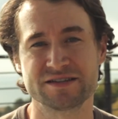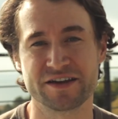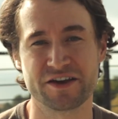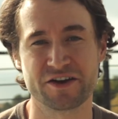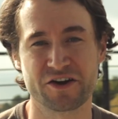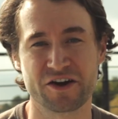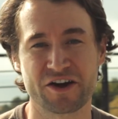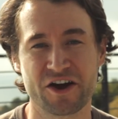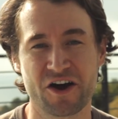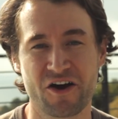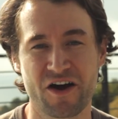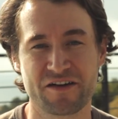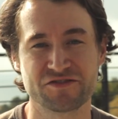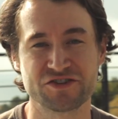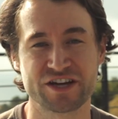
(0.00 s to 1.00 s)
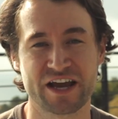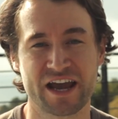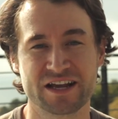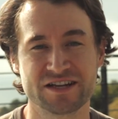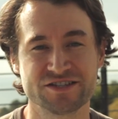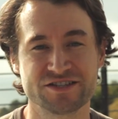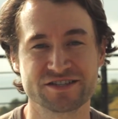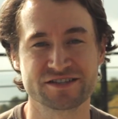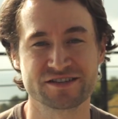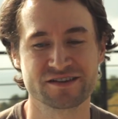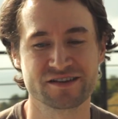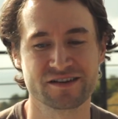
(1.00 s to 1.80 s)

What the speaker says: a year ago. I've changed.